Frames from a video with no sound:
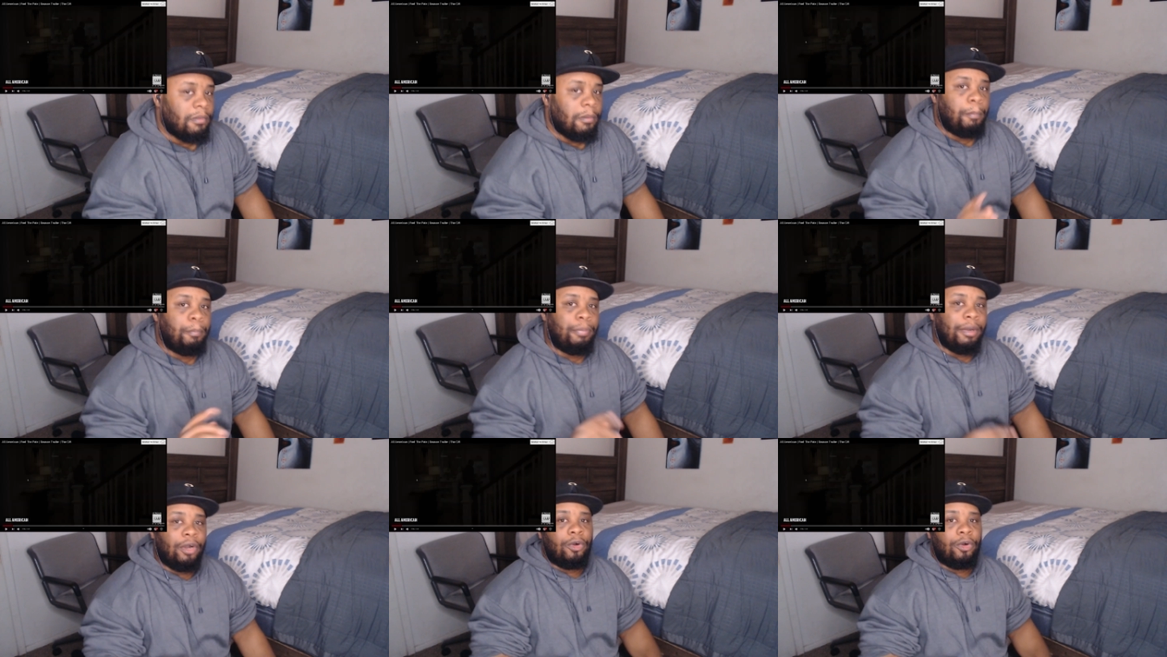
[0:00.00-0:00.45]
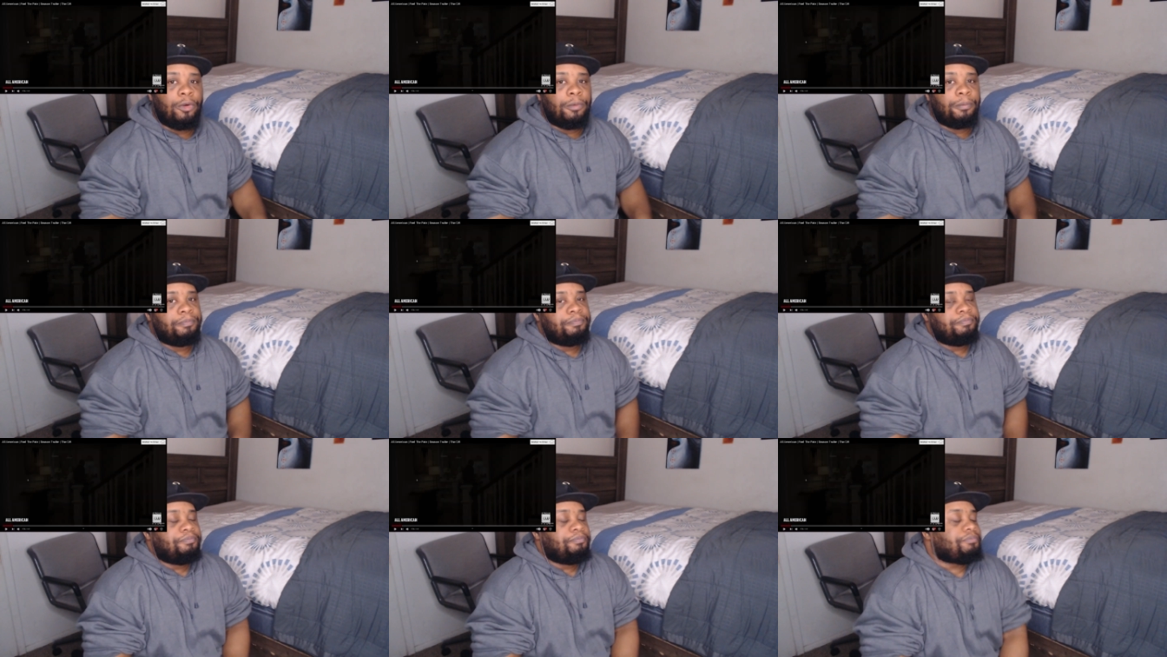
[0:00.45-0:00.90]
Boom.
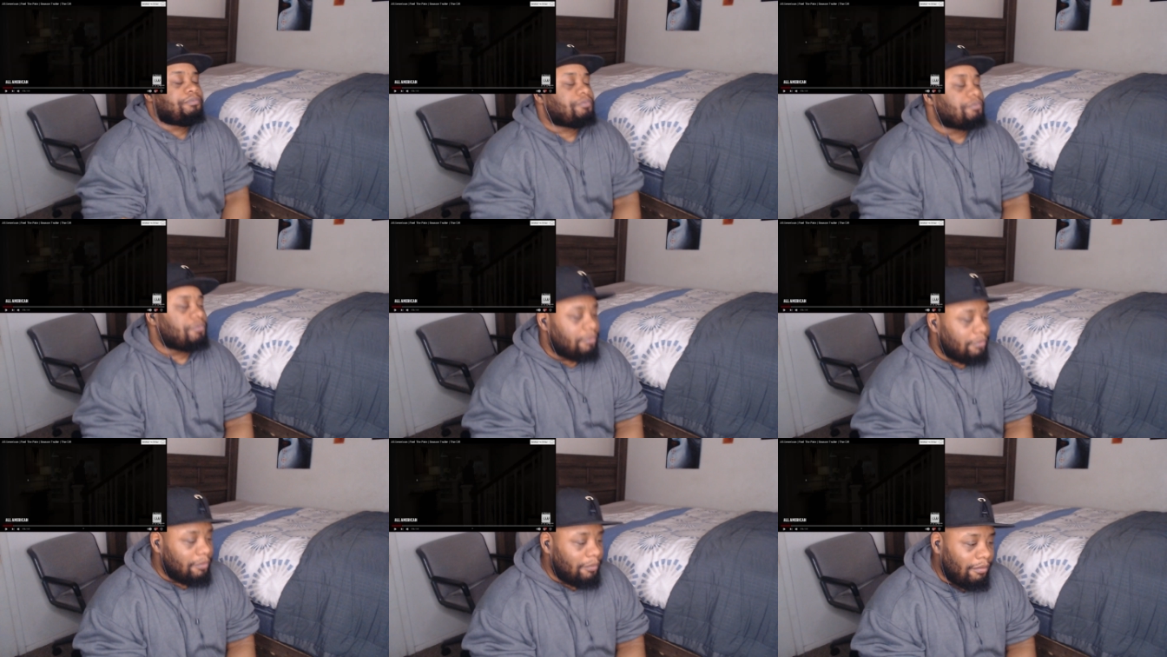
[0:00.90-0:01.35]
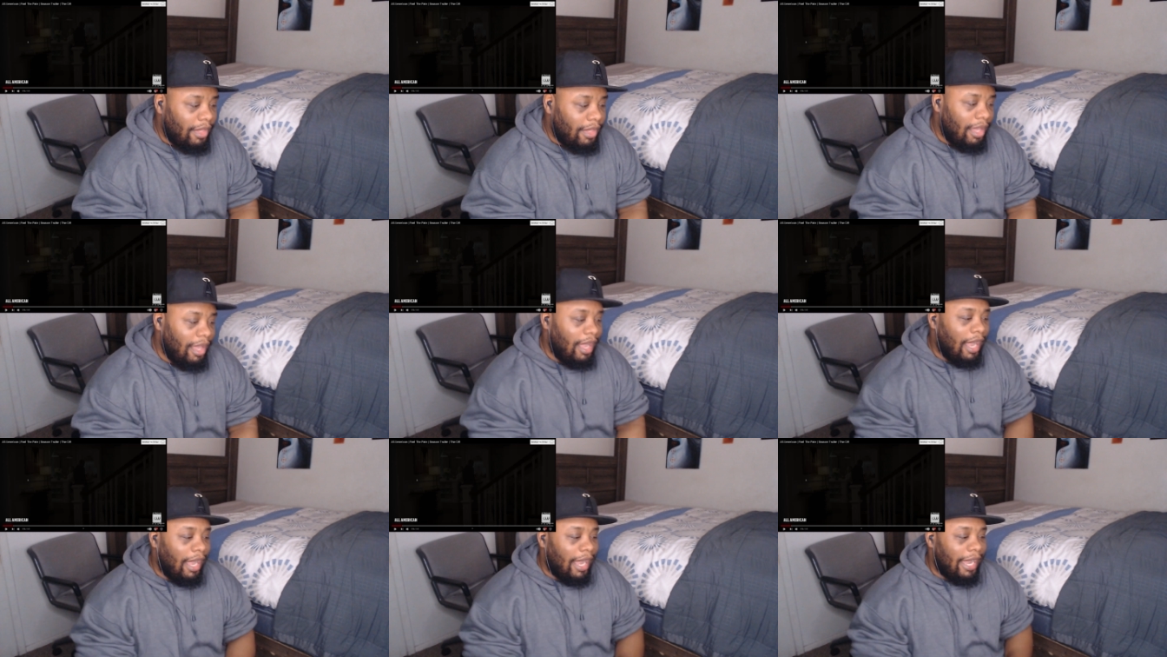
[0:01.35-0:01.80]

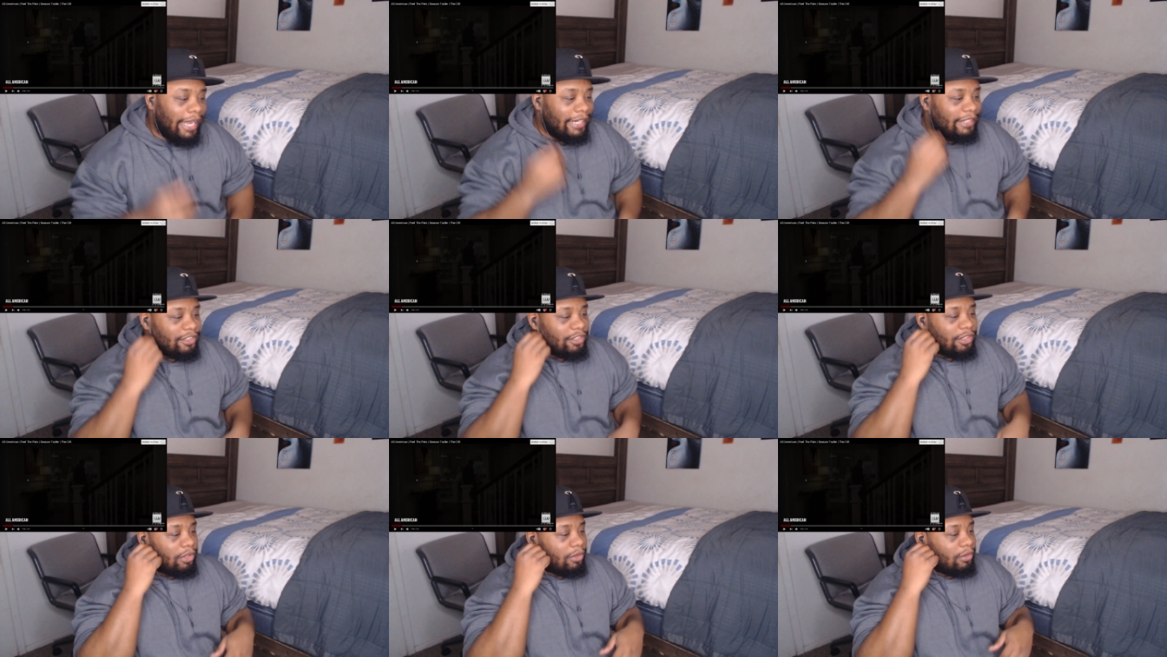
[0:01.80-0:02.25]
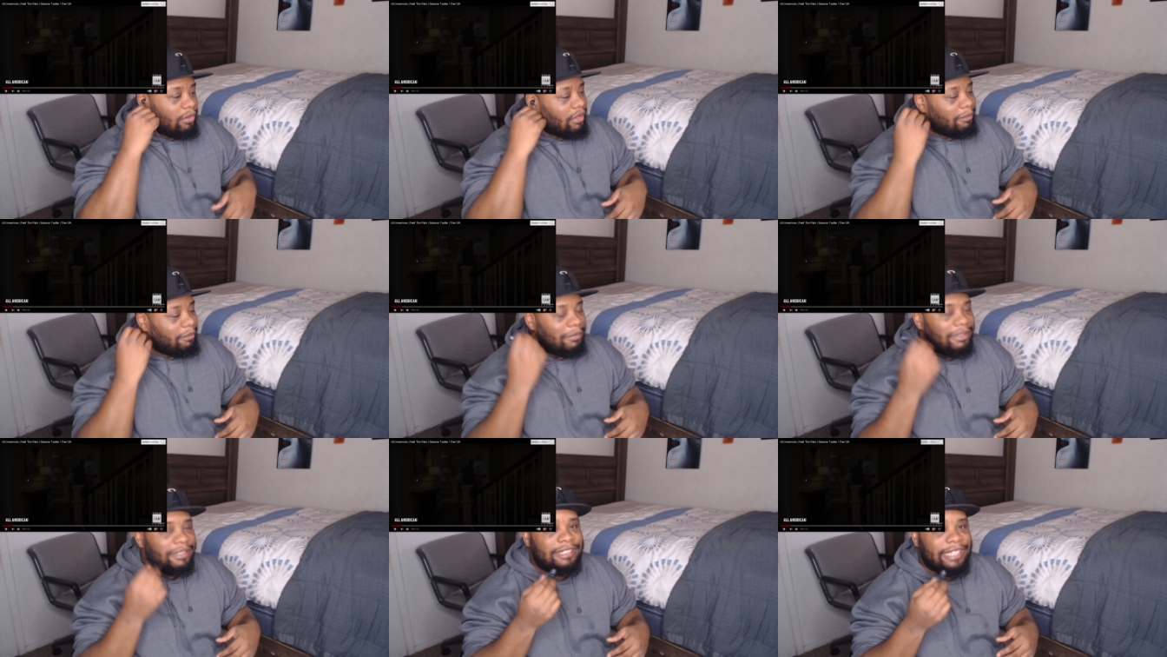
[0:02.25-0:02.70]
All right, so
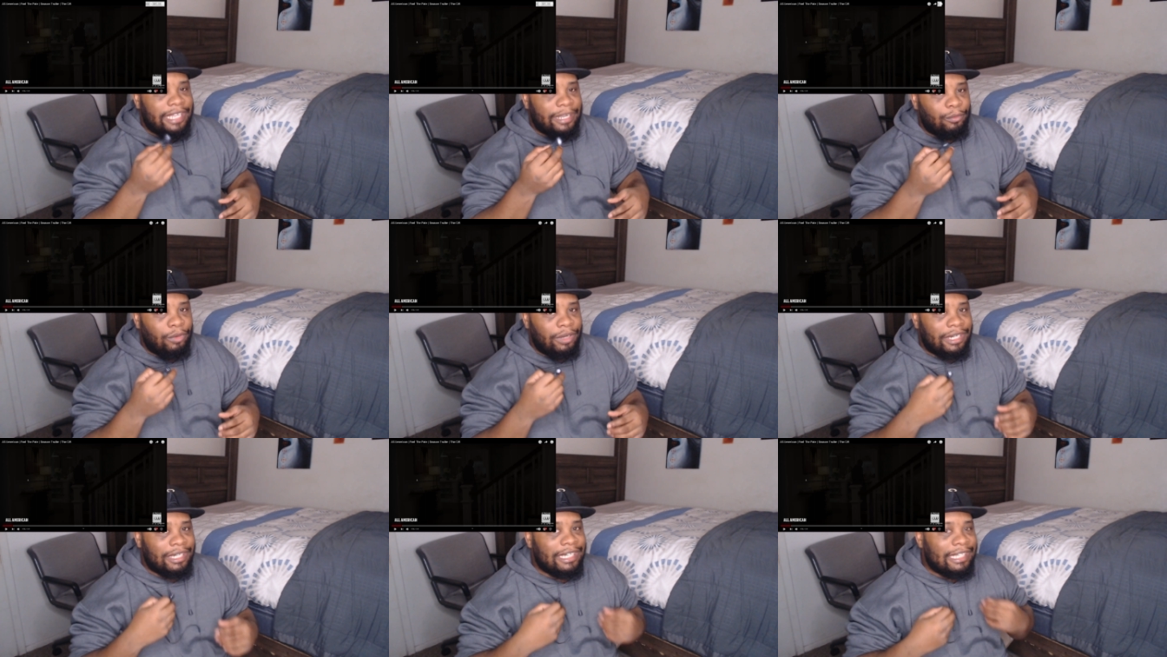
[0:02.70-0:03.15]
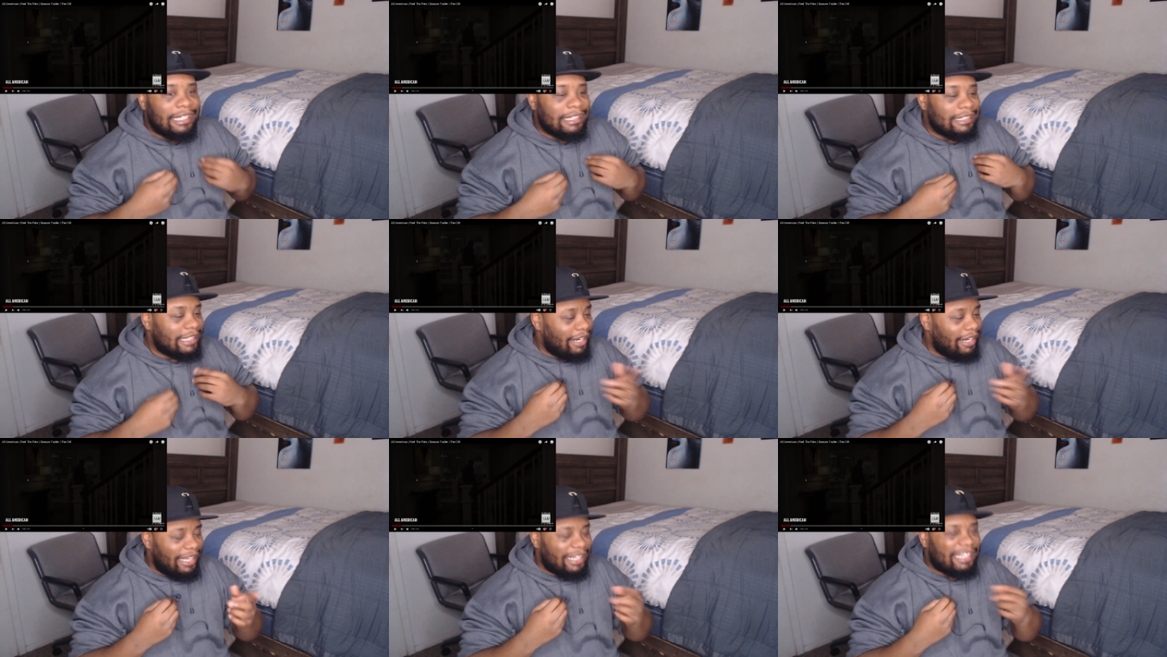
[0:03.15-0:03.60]
let me take one of these
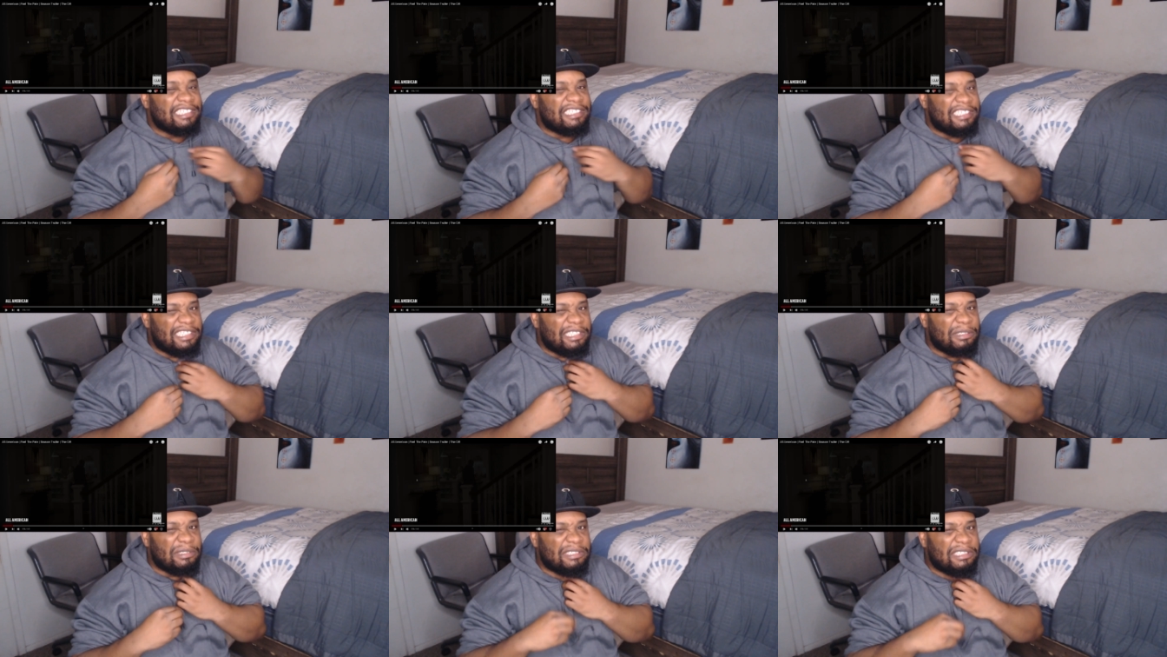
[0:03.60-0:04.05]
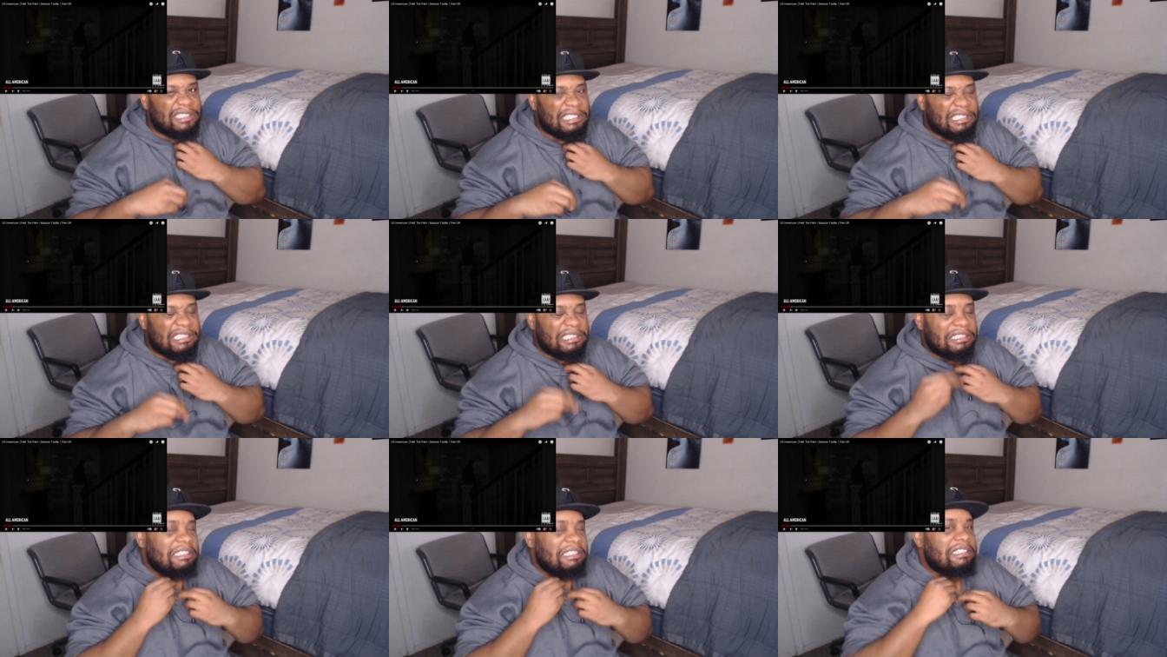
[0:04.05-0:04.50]
out. I can still see
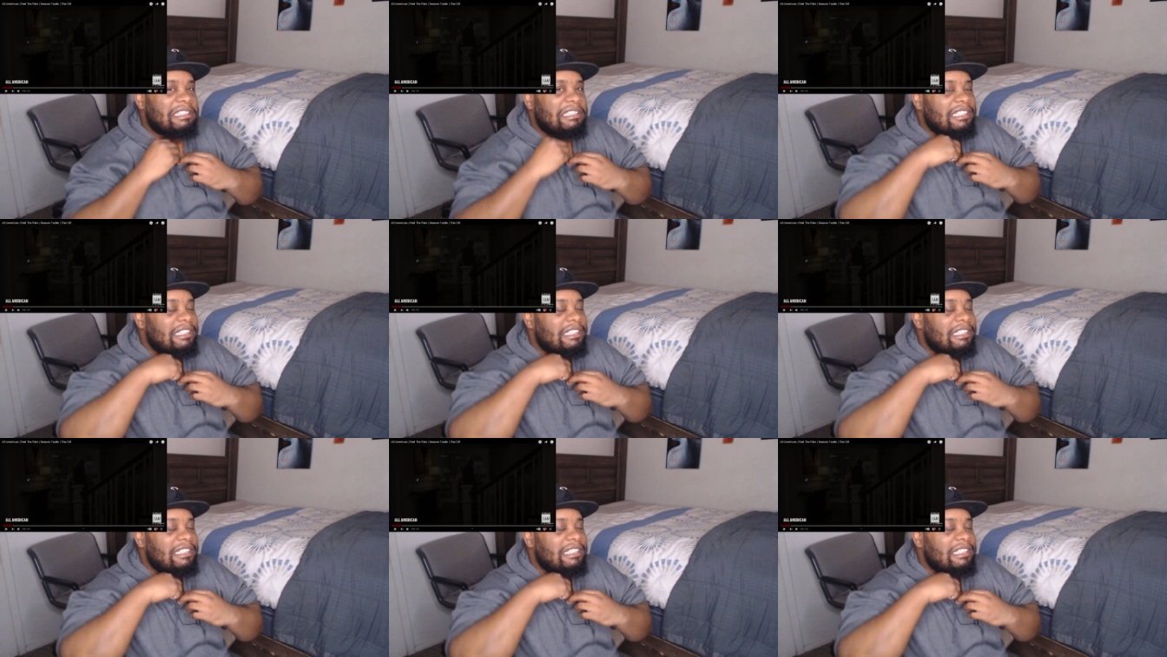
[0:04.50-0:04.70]
good.